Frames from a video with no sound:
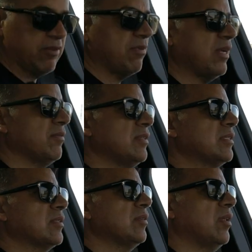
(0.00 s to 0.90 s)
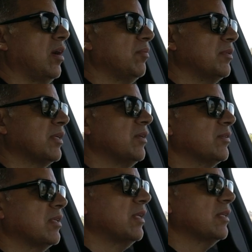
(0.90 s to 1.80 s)
fan of this knob gear
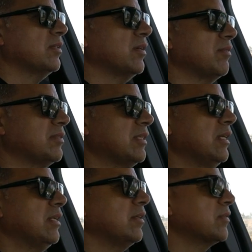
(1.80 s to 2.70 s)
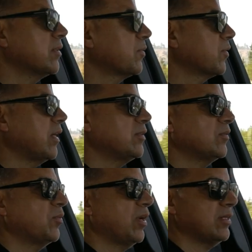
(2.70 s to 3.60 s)
selector. I've seen it in some
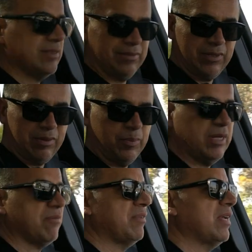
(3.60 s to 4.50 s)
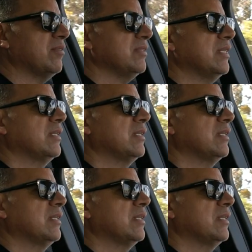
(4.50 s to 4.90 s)
Chrysler products. I've never been a fan of it.